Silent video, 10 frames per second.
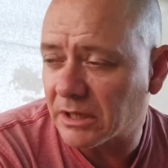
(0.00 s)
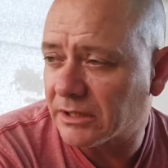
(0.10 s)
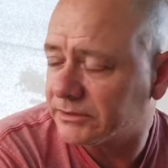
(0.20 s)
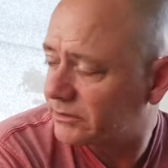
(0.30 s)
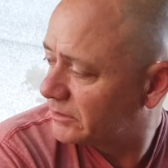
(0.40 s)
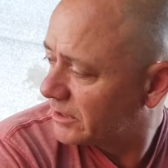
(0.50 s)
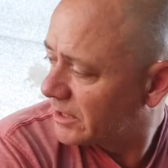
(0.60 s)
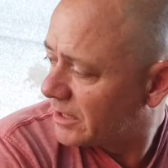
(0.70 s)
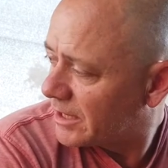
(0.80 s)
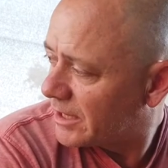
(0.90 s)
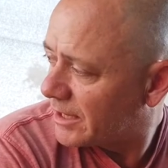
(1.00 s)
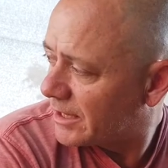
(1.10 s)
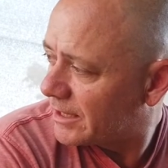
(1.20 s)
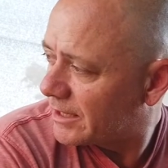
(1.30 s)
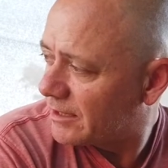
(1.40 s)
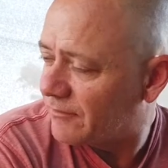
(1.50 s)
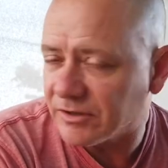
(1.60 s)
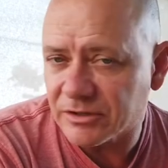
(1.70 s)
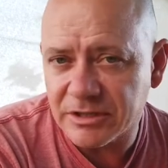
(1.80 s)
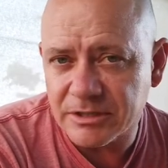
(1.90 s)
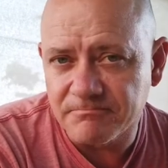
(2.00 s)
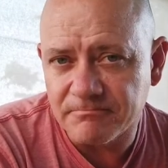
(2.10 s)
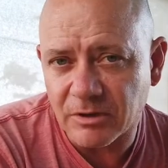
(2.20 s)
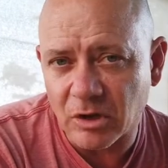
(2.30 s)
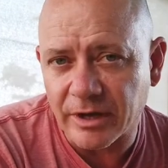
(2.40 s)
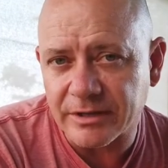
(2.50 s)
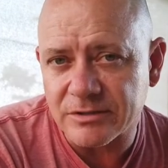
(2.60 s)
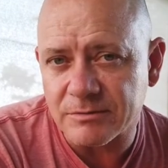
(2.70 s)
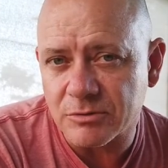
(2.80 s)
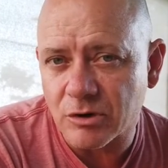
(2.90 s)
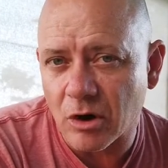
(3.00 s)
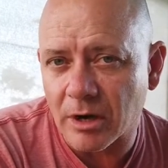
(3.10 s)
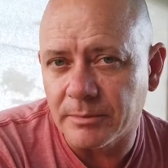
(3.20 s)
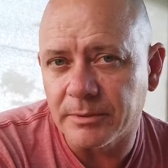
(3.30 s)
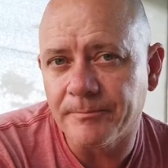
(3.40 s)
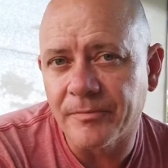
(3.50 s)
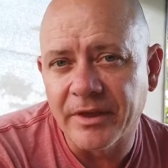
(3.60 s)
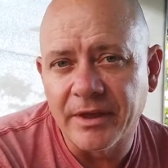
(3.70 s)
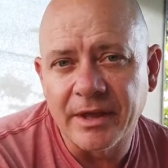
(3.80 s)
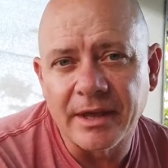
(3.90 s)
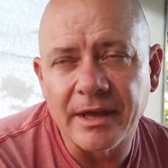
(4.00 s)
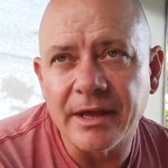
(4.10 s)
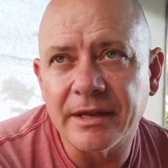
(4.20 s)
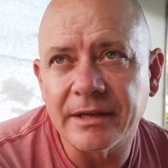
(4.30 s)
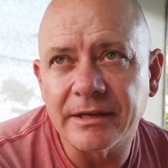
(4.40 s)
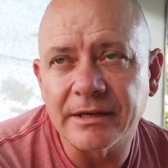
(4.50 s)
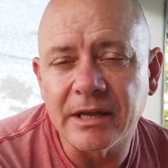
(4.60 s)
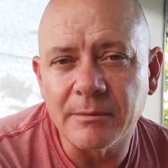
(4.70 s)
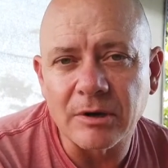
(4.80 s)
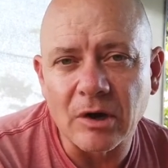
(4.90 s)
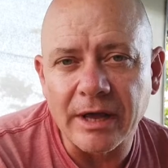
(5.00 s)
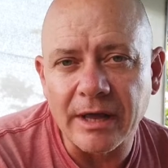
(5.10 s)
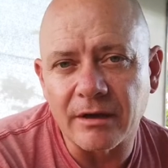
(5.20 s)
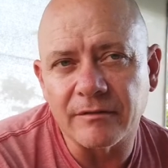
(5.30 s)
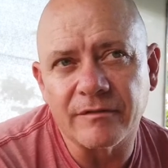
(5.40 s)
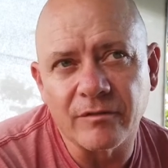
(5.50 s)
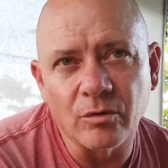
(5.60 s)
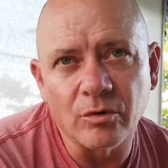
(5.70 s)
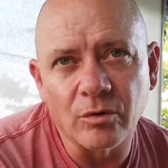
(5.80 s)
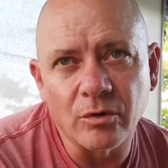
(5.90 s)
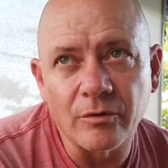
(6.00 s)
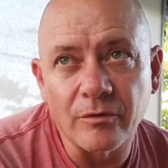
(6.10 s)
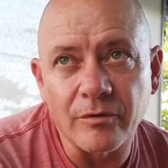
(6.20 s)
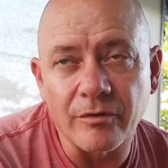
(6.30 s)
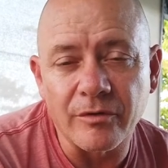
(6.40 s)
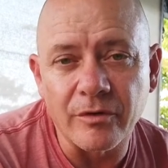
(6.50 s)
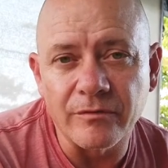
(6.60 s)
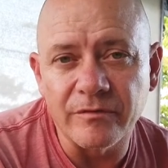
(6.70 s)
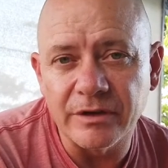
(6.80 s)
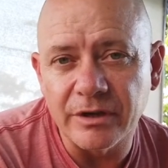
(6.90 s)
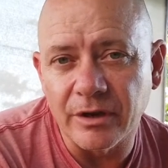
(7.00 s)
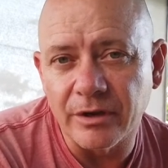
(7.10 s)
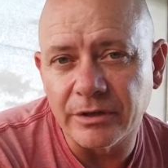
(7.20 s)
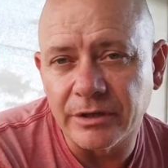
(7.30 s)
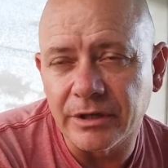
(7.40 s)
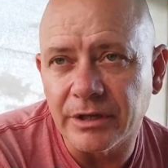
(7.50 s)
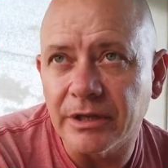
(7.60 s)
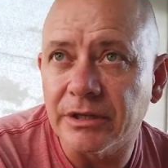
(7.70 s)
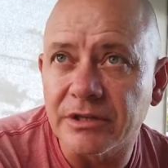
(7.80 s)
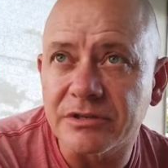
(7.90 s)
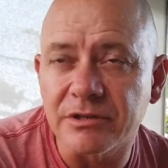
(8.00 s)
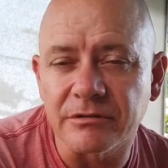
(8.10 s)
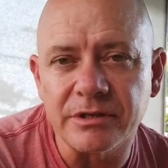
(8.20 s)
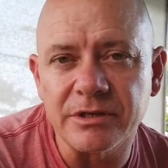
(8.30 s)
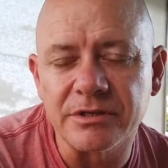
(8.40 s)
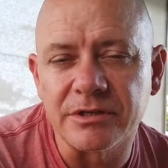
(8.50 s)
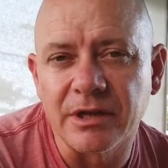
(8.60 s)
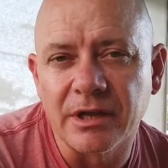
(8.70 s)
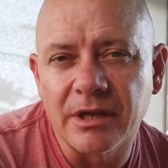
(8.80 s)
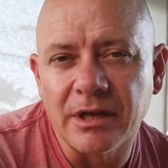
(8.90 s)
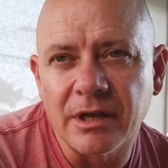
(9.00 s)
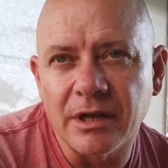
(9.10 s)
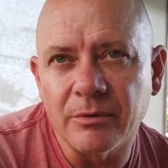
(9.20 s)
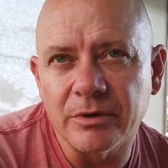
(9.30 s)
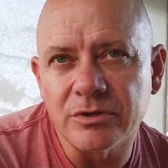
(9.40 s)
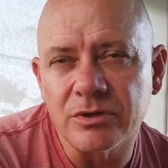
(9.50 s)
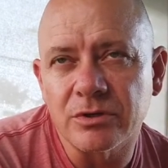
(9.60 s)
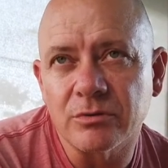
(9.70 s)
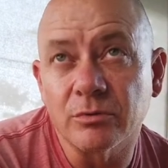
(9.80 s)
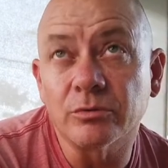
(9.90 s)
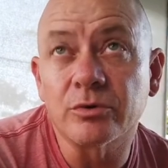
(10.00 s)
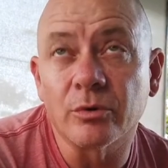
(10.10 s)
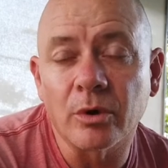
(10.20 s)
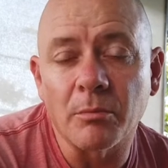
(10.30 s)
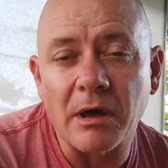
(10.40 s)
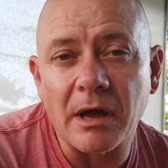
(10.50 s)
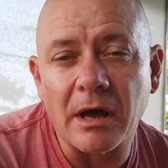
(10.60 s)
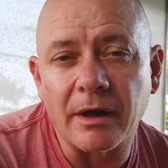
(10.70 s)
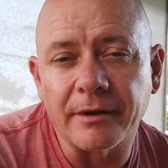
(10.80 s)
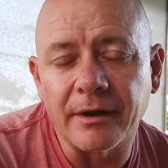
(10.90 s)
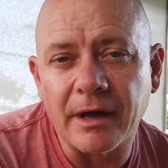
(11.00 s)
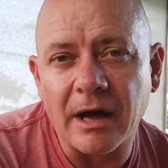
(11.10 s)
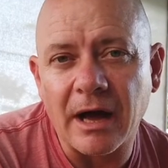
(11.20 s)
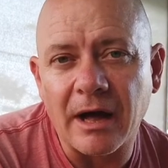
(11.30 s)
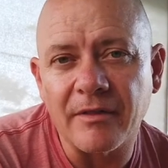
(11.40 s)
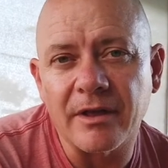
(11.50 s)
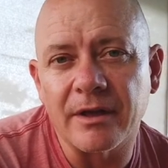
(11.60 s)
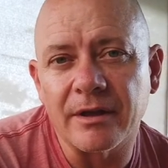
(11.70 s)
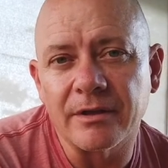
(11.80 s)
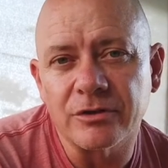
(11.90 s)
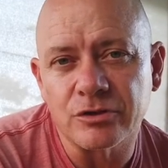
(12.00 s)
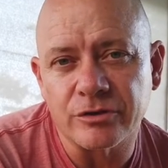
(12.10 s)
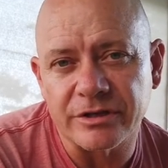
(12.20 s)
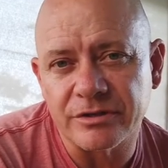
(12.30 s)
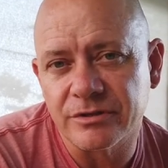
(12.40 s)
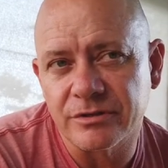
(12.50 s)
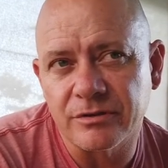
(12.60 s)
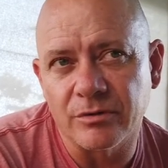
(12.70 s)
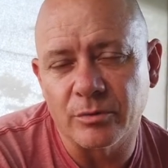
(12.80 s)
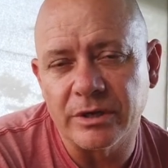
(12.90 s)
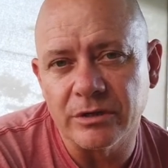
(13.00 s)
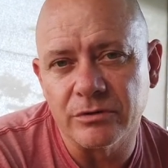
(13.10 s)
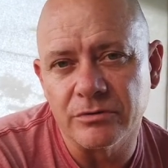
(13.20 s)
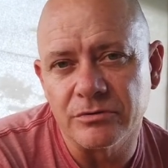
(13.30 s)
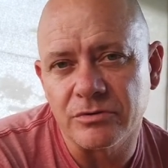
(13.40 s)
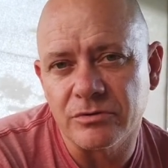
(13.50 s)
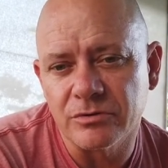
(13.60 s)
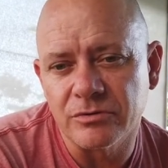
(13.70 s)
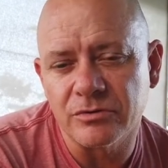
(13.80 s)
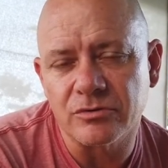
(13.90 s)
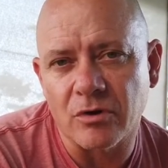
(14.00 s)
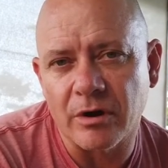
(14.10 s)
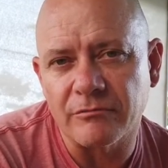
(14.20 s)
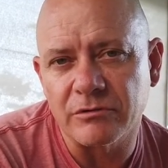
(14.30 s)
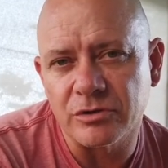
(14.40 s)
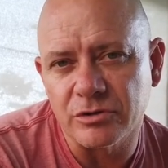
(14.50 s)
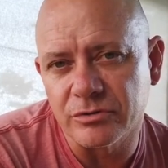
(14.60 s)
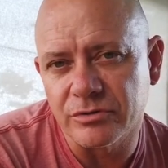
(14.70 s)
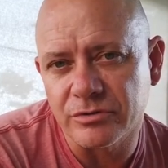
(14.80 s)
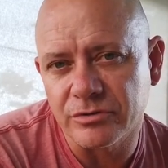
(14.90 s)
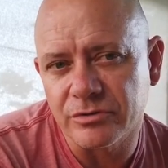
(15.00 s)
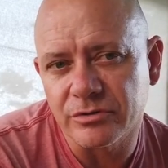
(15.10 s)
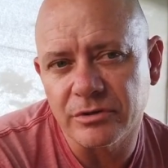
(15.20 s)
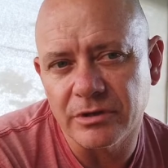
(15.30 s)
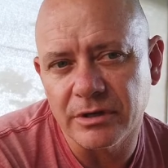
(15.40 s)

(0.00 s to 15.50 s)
repellent. Uh, if you did, like and subscribe. And then keep an eye out for the third video in the series, which will talk about other tricks that we use to try and reduce